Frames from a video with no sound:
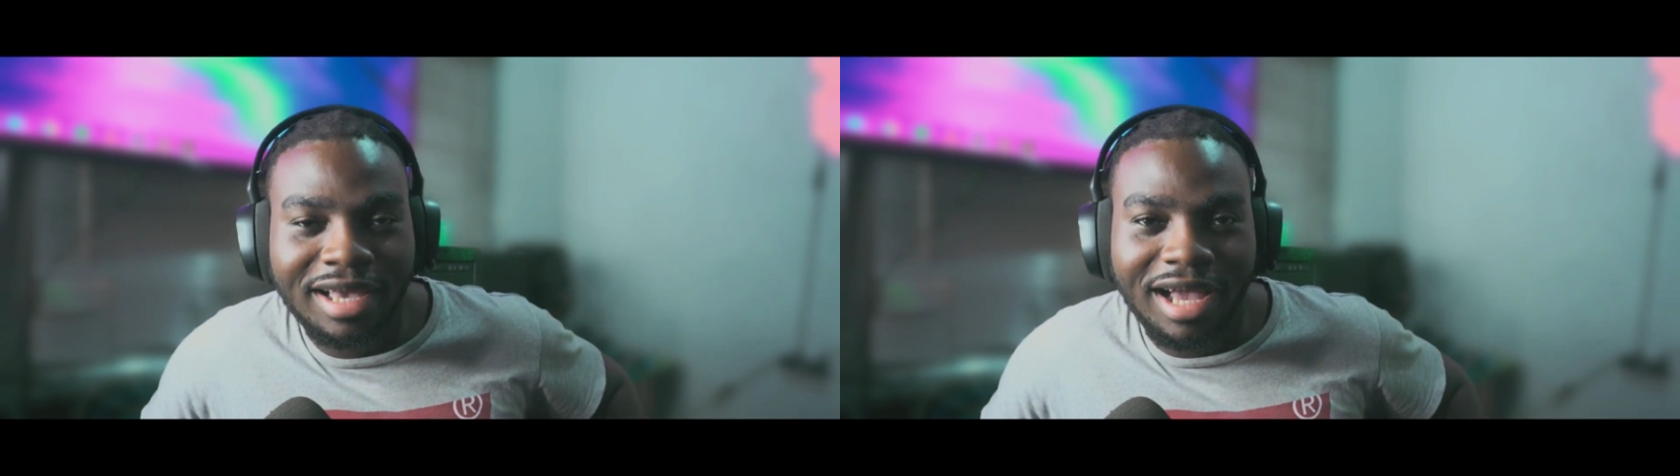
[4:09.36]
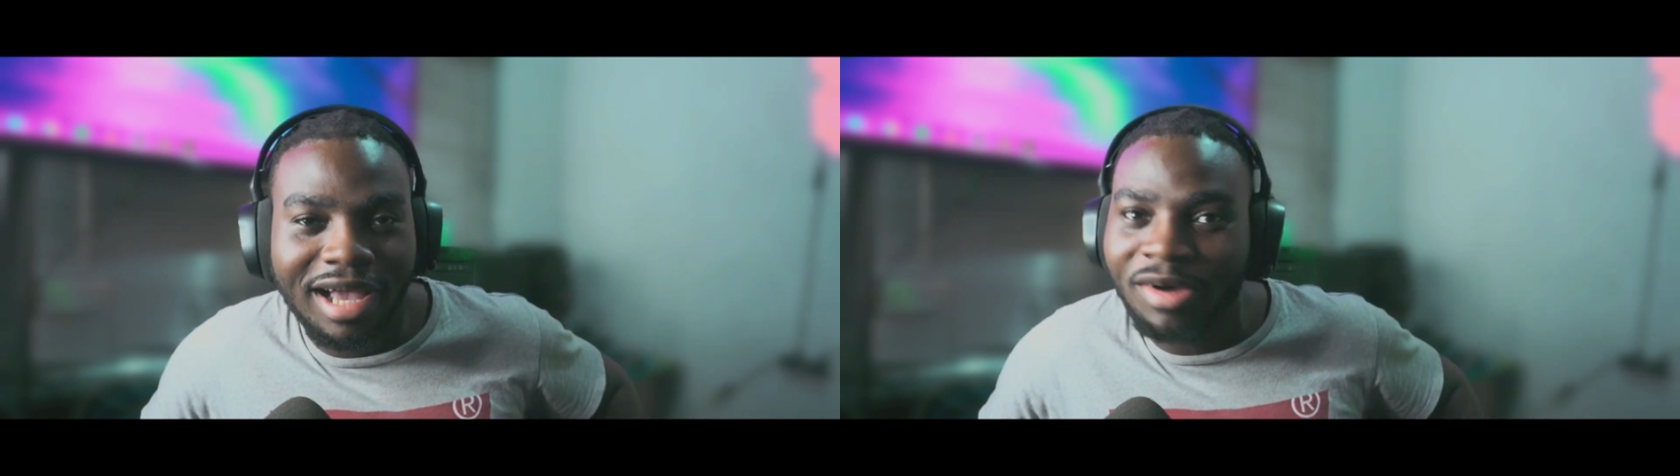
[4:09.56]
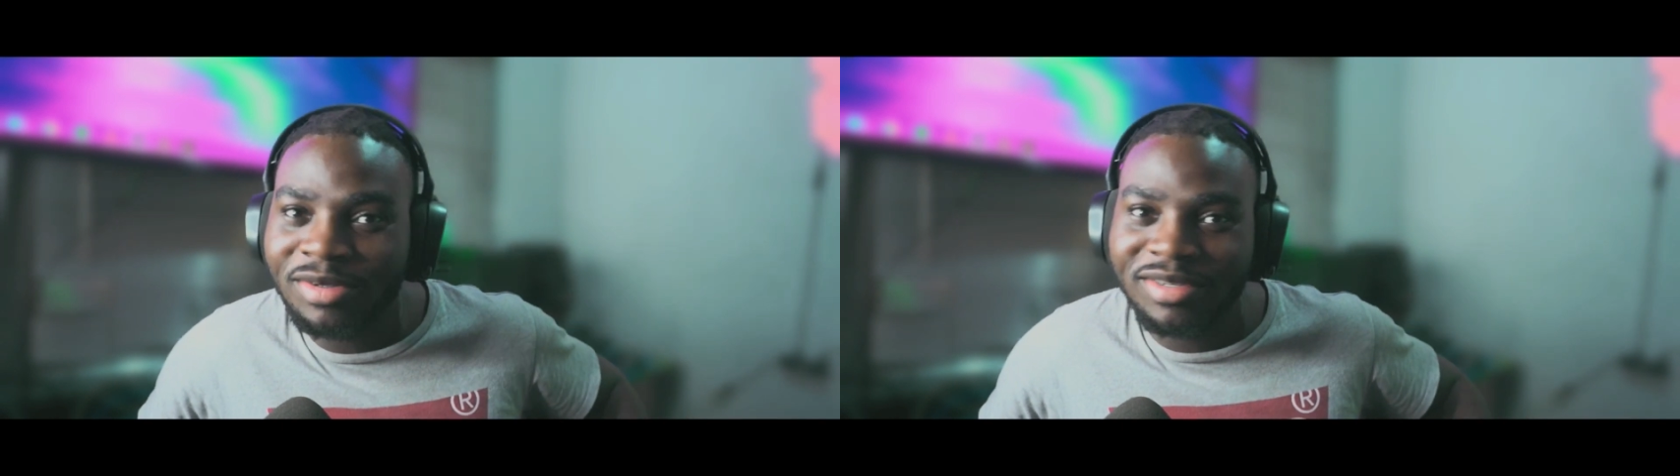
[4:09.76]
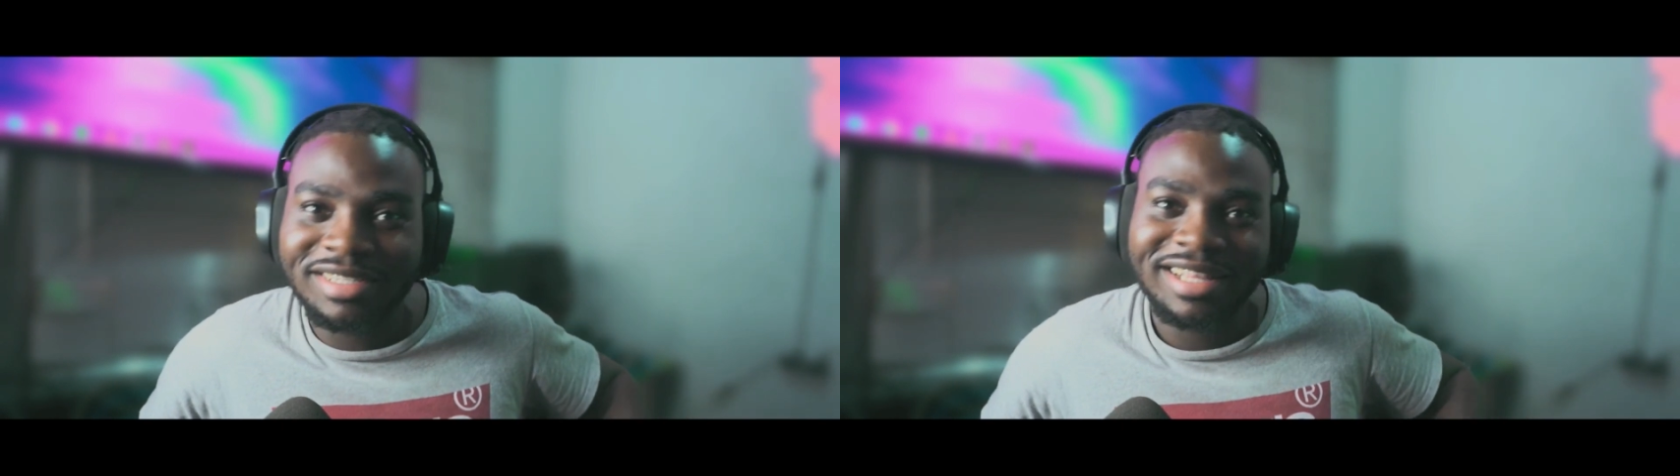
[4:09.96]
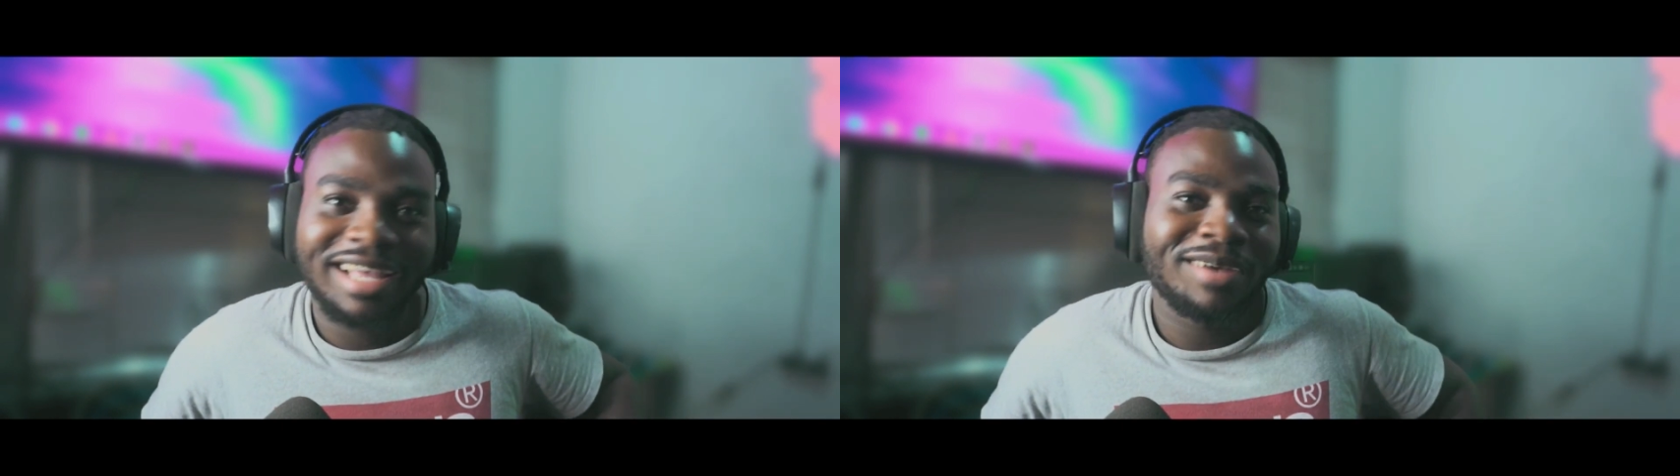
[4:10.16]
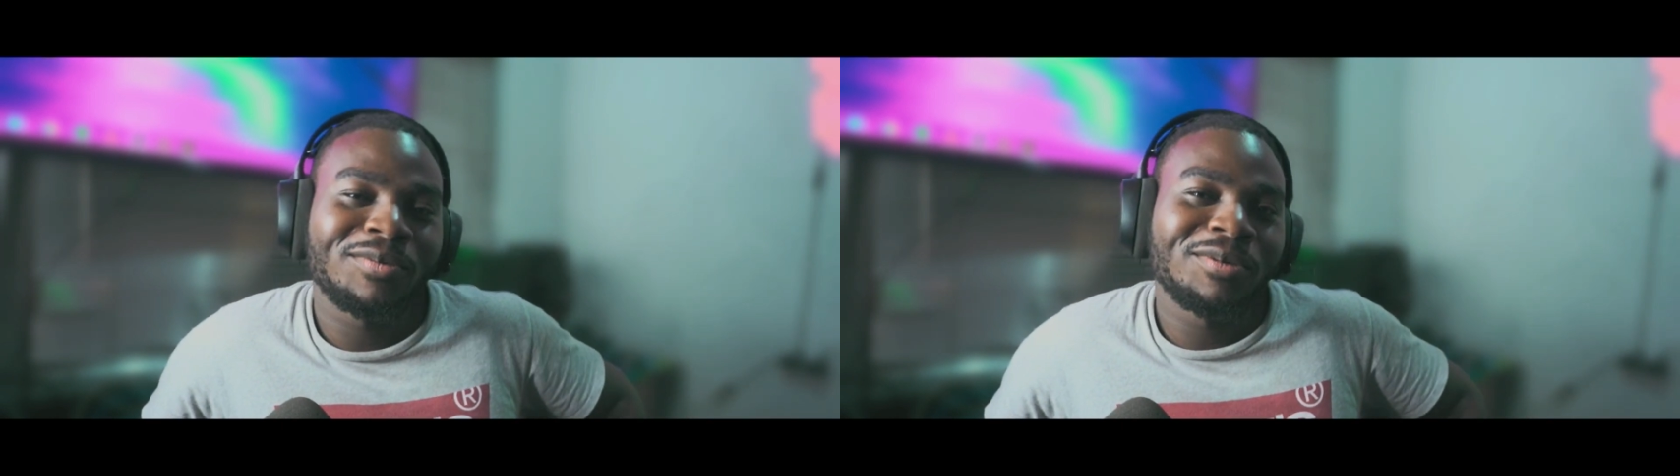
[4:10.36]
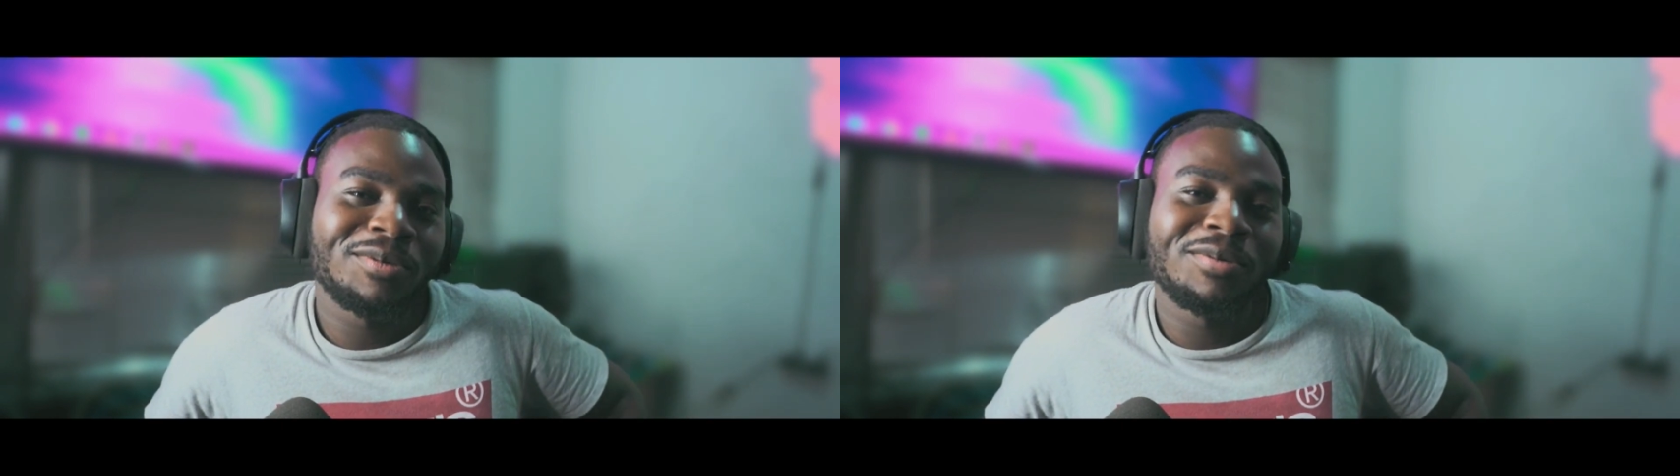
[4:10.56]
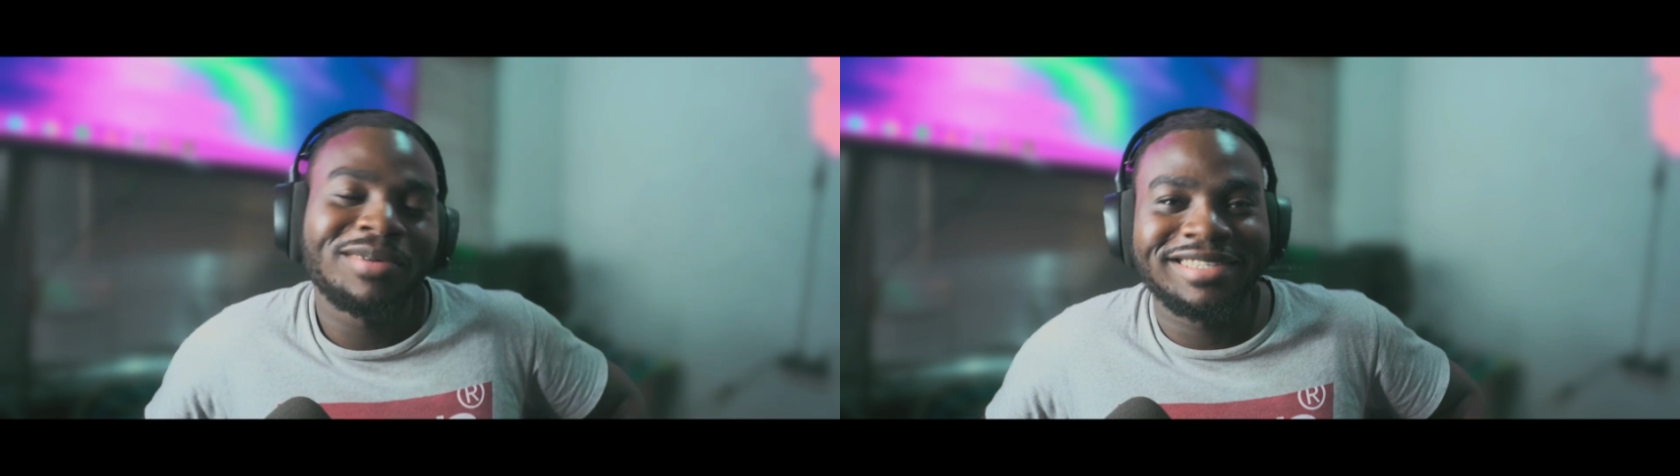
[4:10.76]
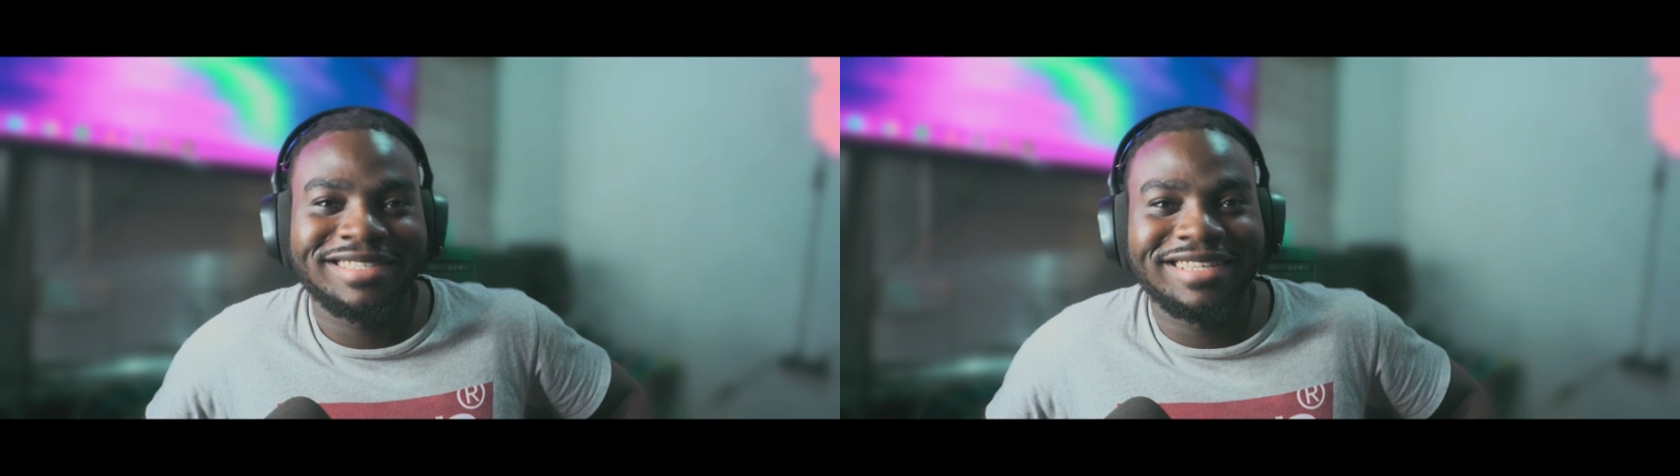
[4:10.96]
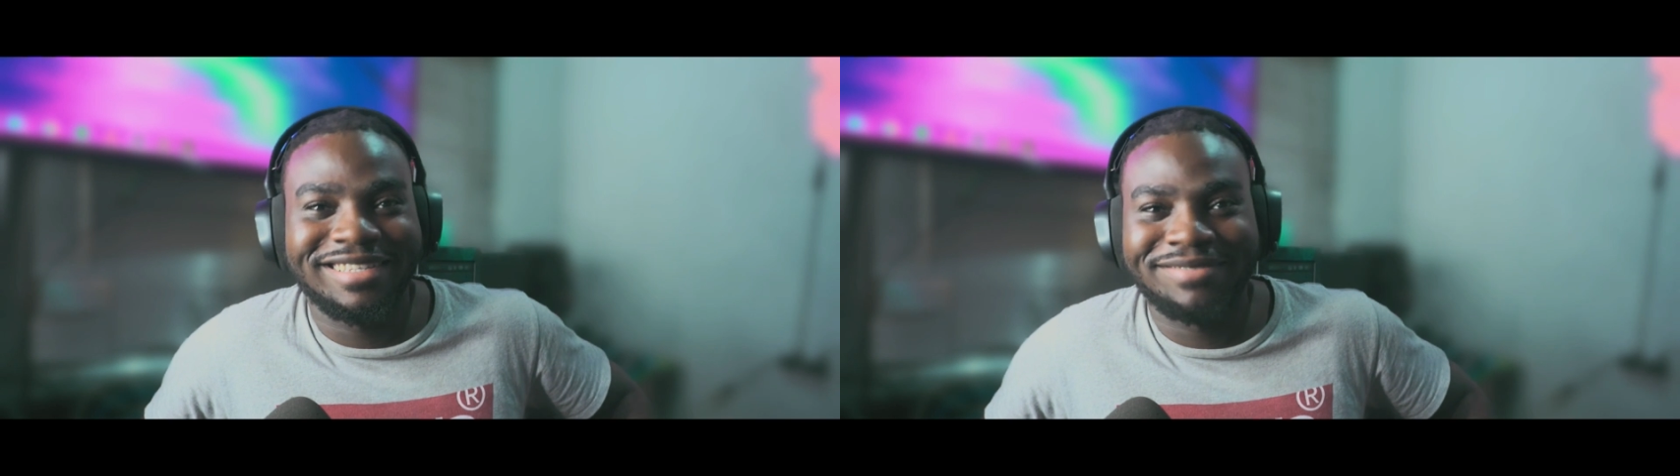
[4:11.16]
I was already like, whoa, what is
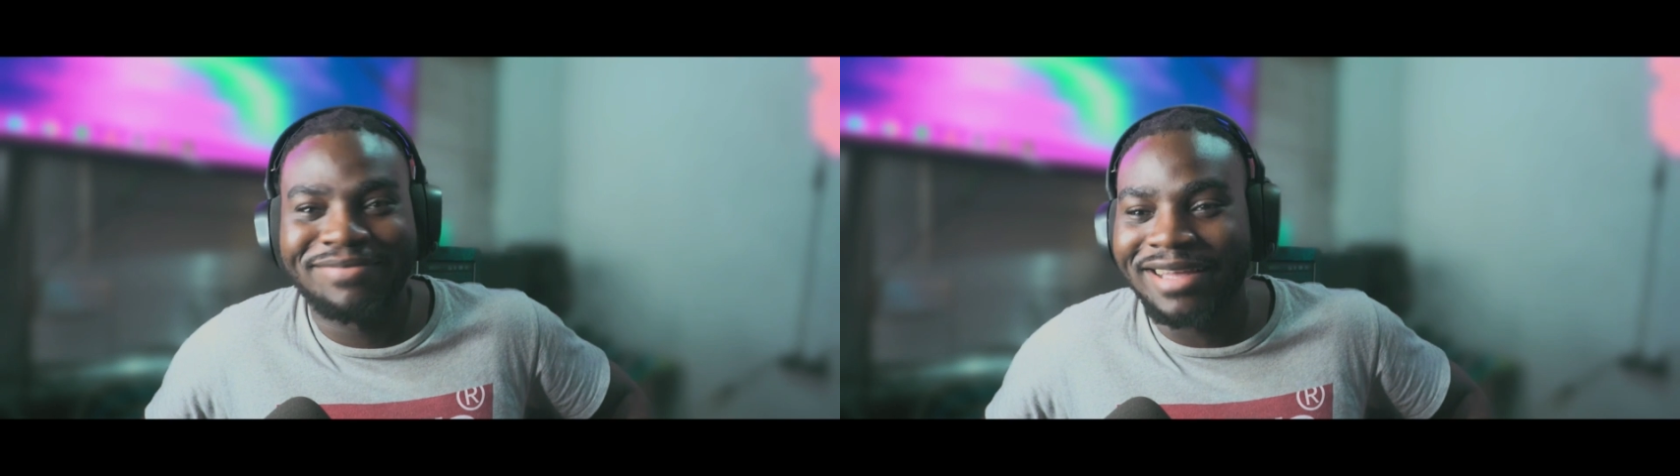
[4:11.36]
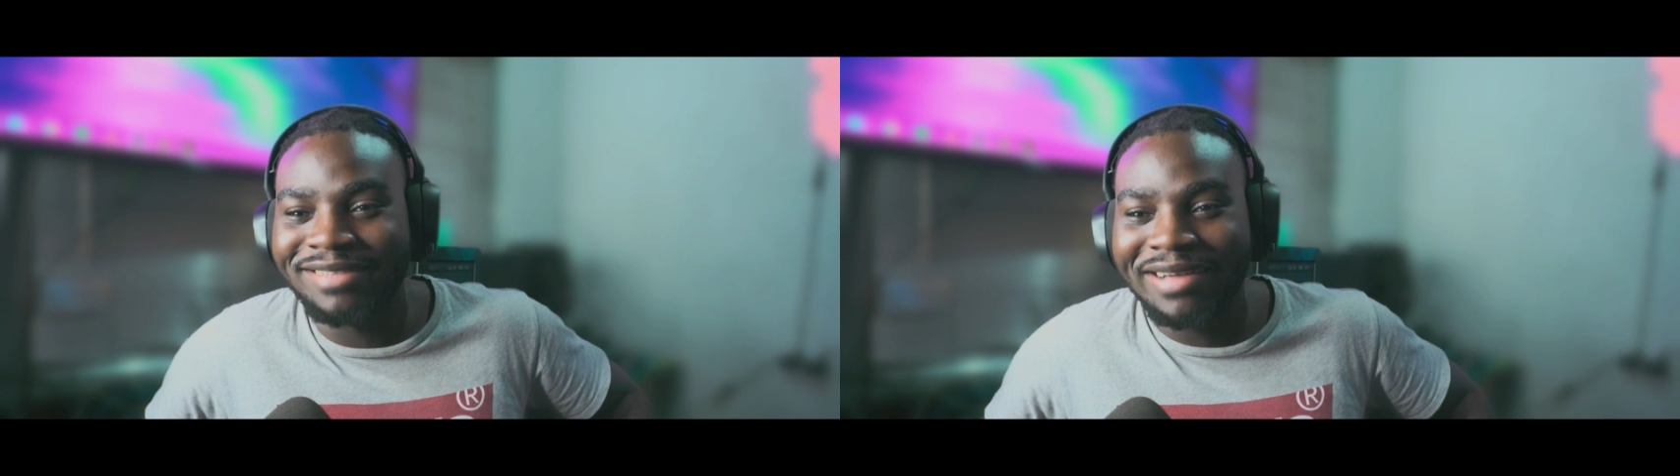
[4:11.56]
this, man?